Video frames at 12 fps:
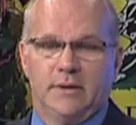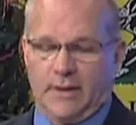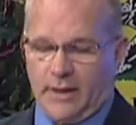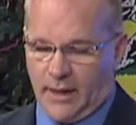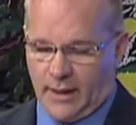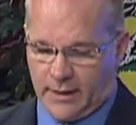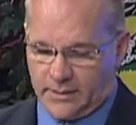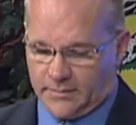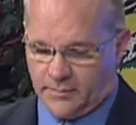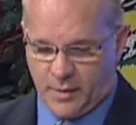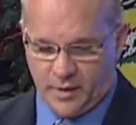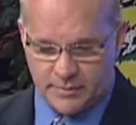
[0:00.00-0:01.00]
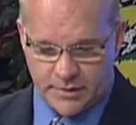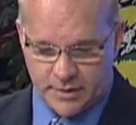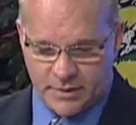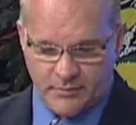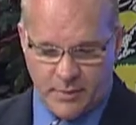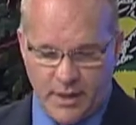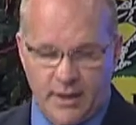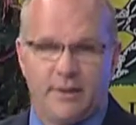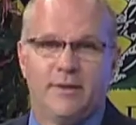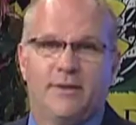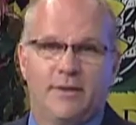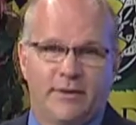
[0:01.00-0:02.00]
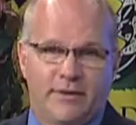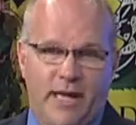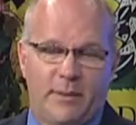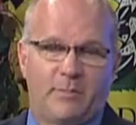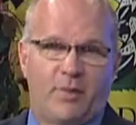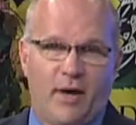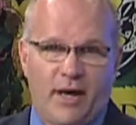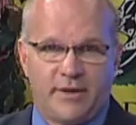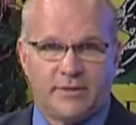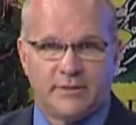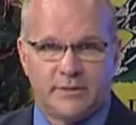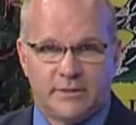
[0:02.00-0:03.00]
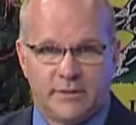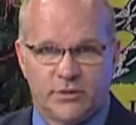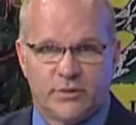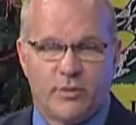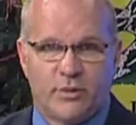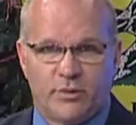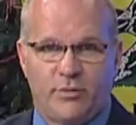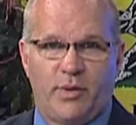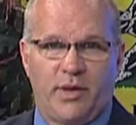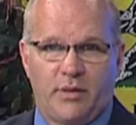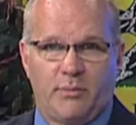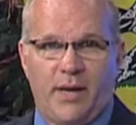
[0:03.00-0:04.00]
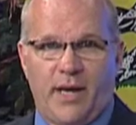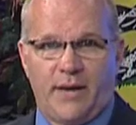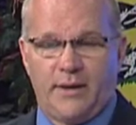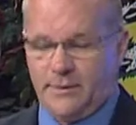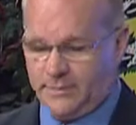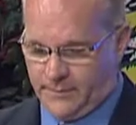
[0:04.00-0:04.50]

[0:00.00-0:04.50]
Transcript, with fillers: Uh, but believe me, that price is worth being paid.